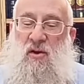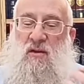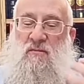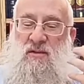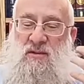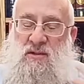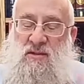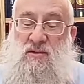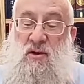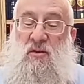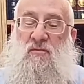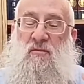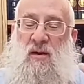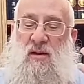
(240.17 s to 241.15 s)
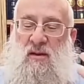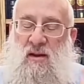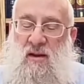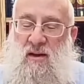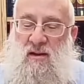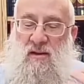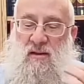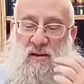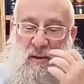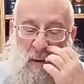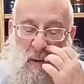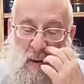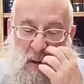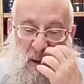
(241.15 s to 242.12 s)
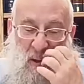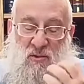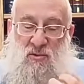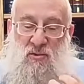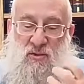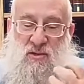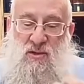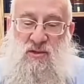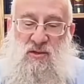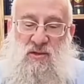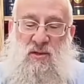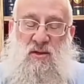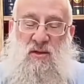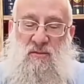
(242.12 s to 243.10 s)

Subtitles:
all of existence, all of mankind to this